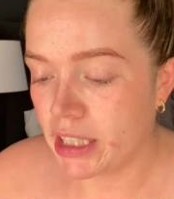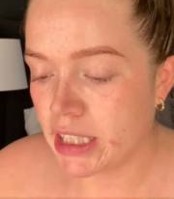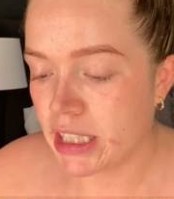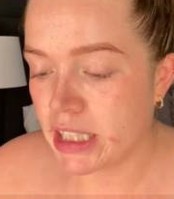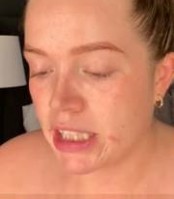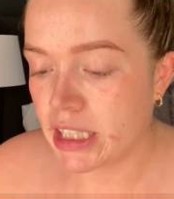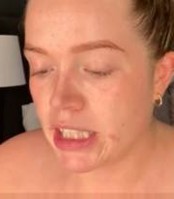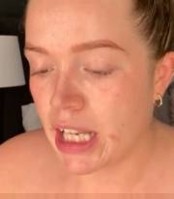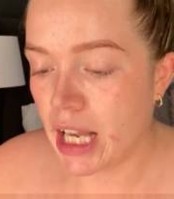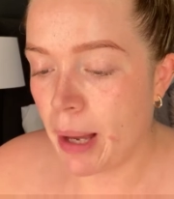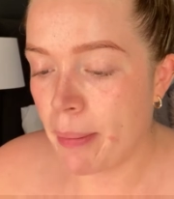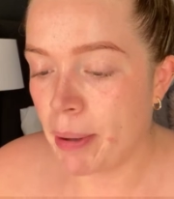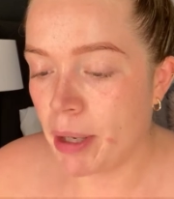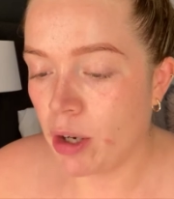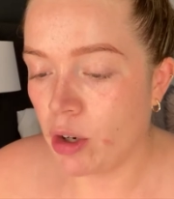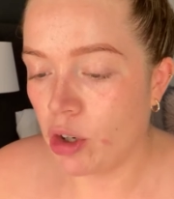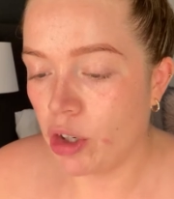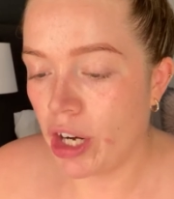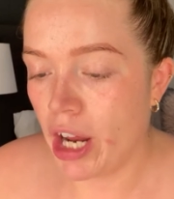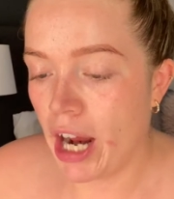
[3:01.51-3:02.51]
slap it
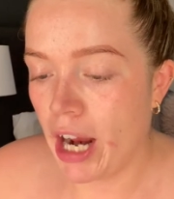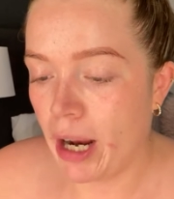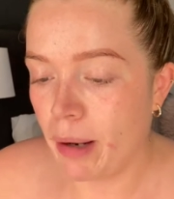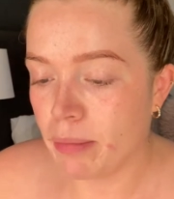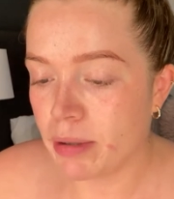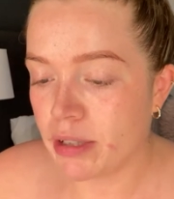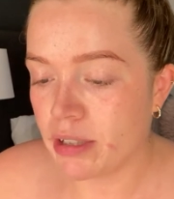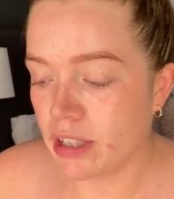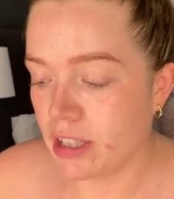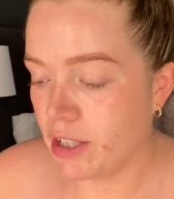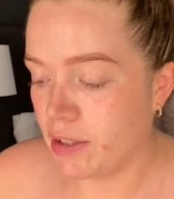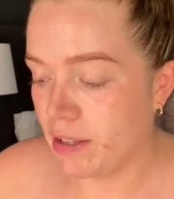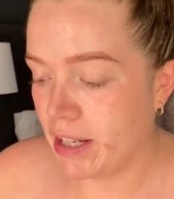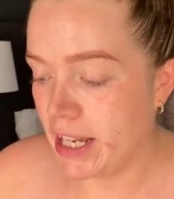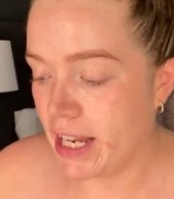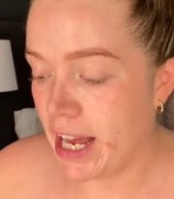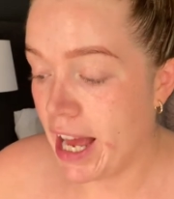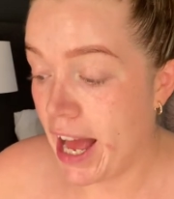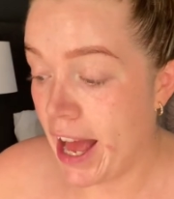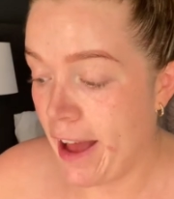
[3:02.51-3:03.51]
on
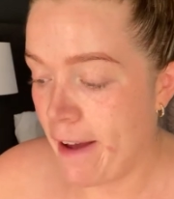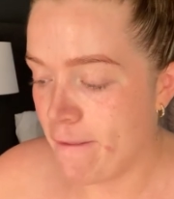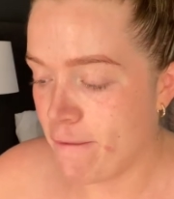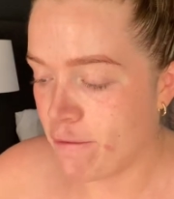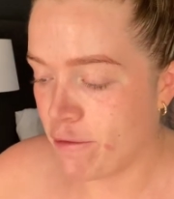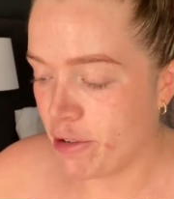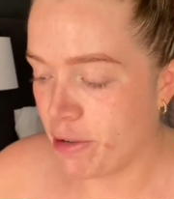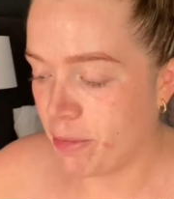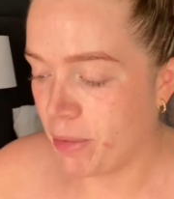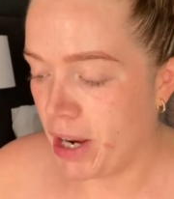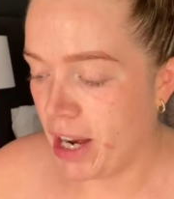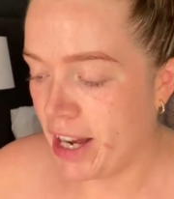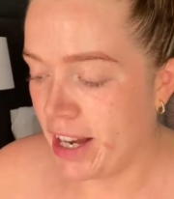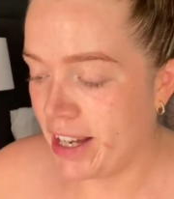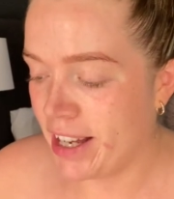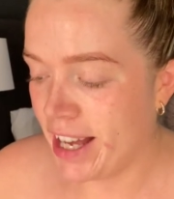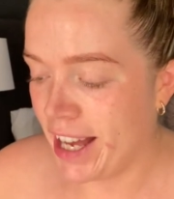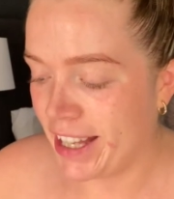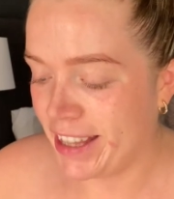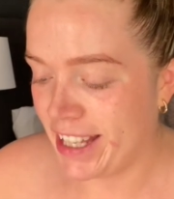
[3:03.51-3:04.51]
absolutely everywhere
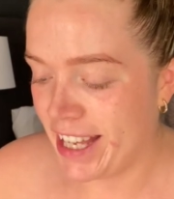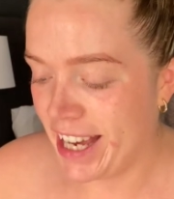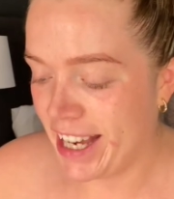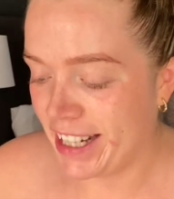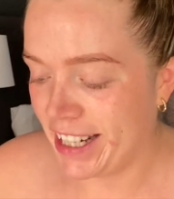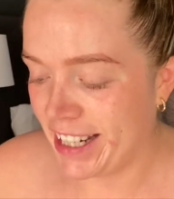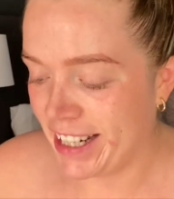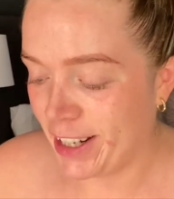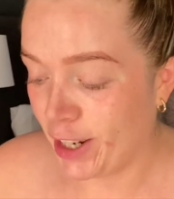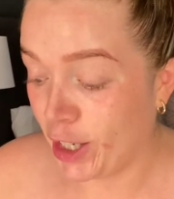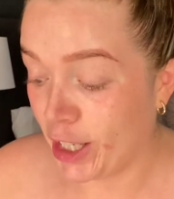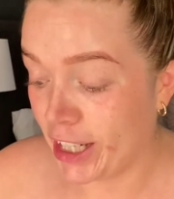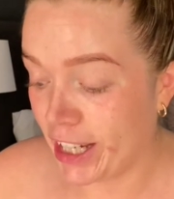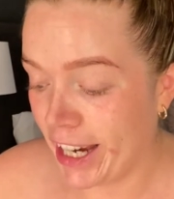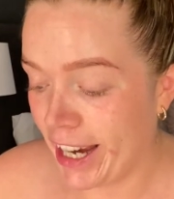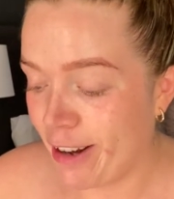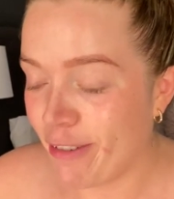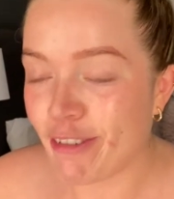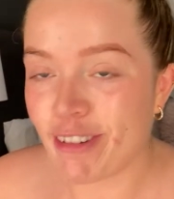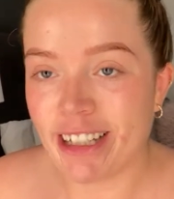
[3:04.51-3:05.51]
and then like
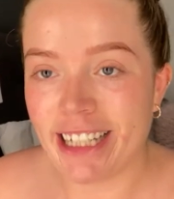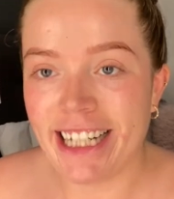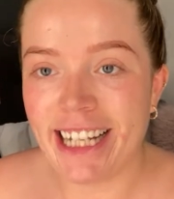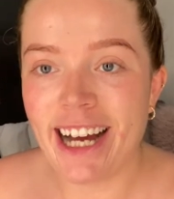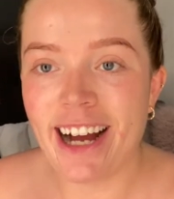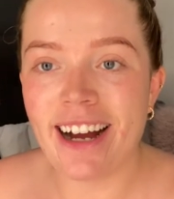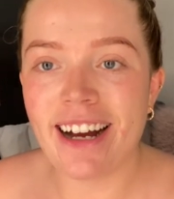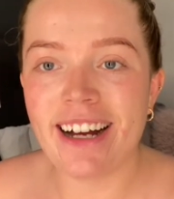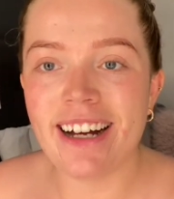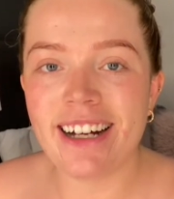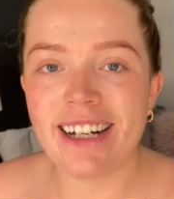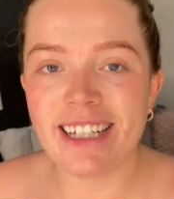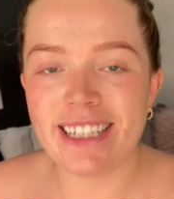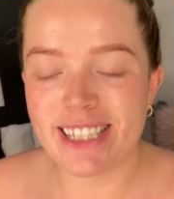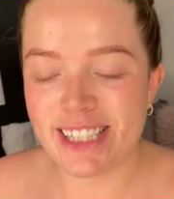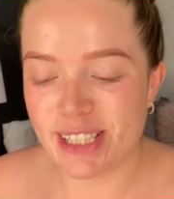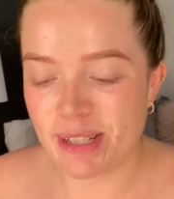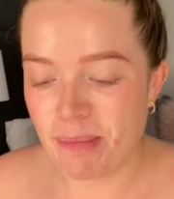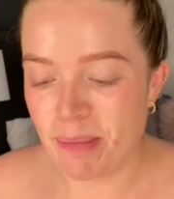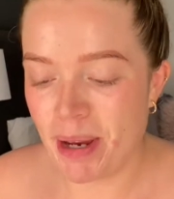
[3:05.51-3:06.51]
it really
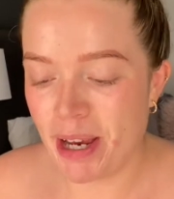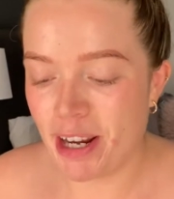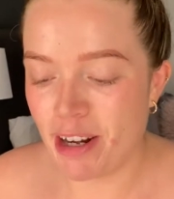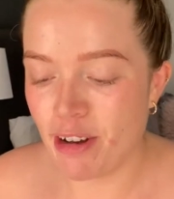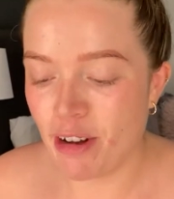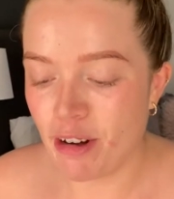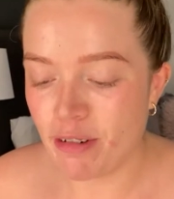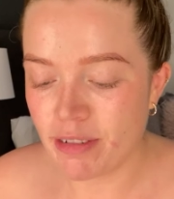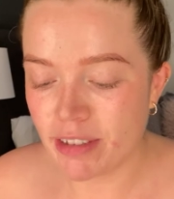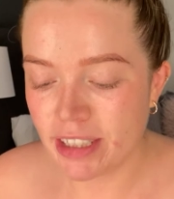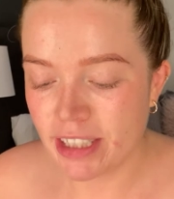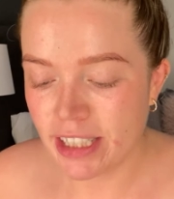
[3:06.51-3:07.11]
hurts to peel off.